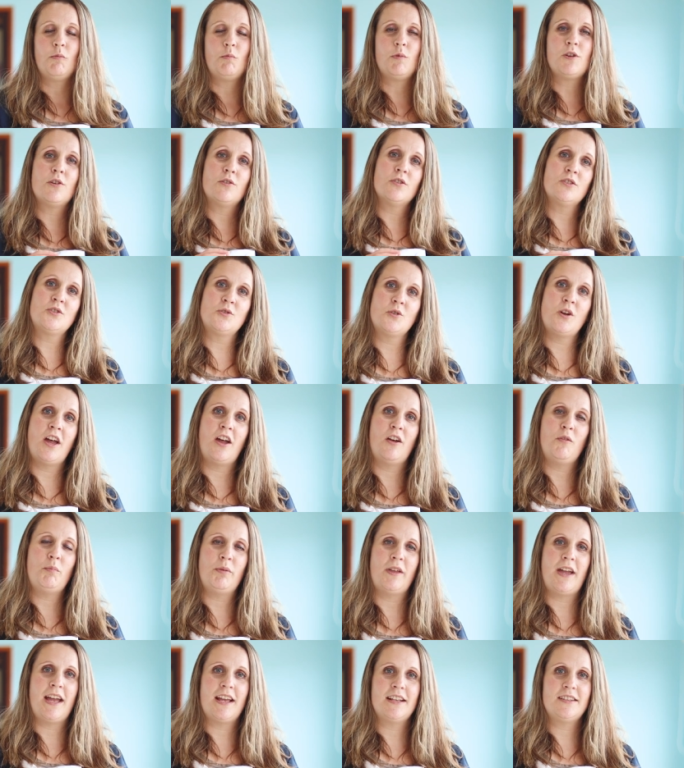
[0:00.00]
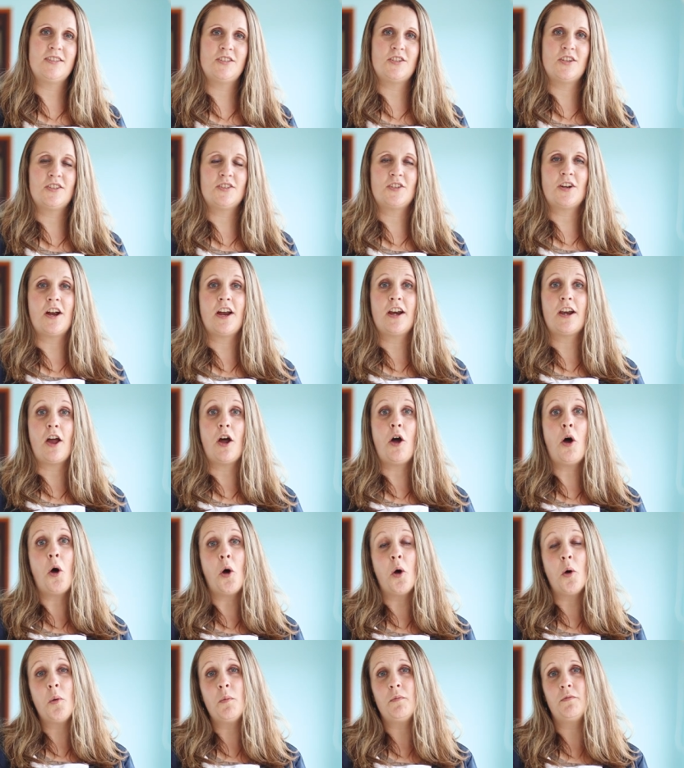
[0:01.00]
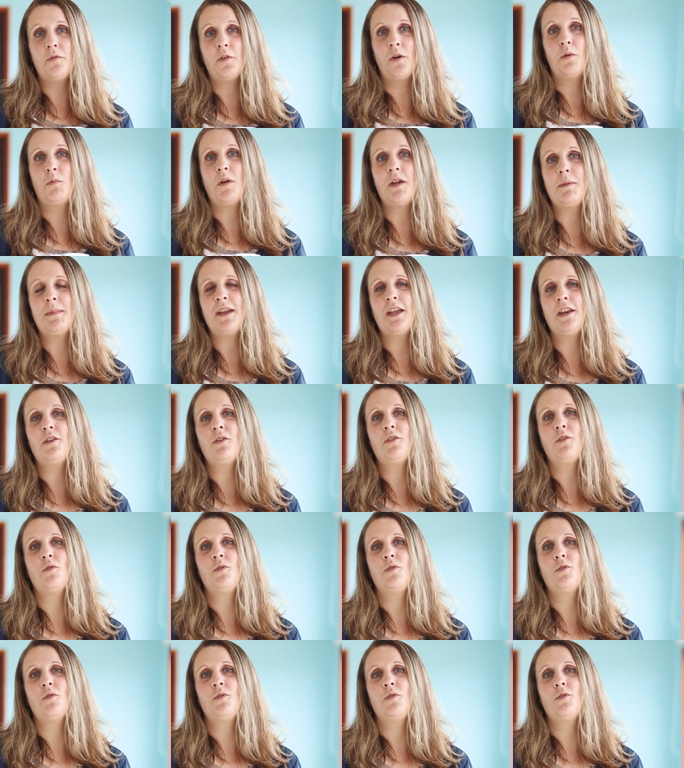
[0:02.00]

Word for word: We also have plans to start a home for women